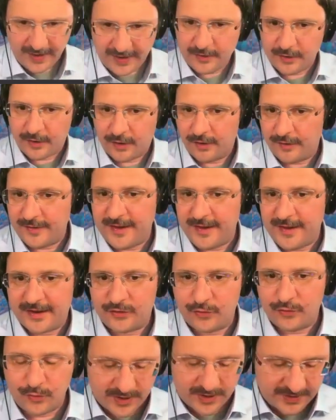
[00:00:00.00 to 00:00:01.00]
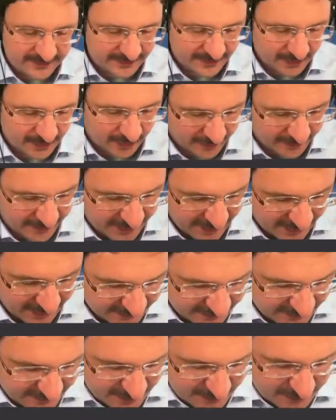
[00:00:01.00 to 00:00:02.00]
all the x1s and all the
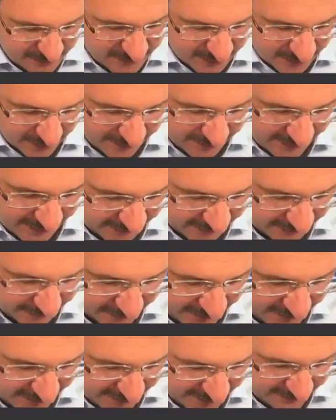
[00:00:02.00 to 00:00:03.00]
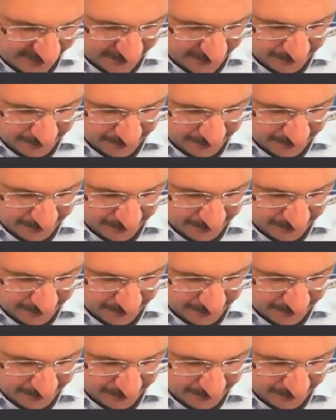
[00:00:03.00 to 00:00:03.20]
x2s and all the x3s.